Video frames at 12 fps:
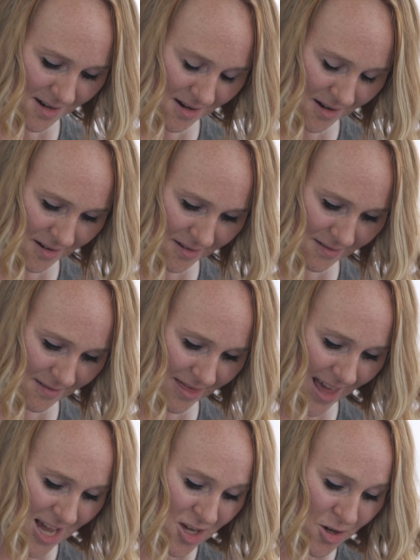Ah,
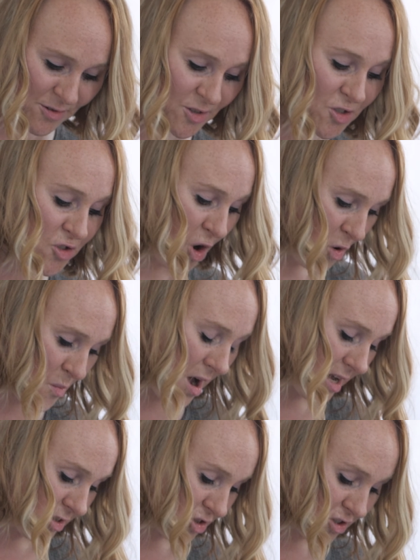thank you so
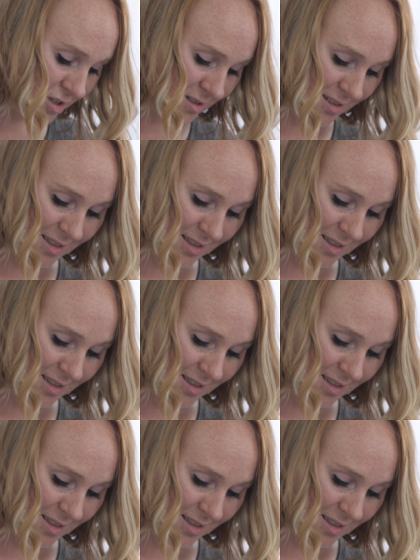much.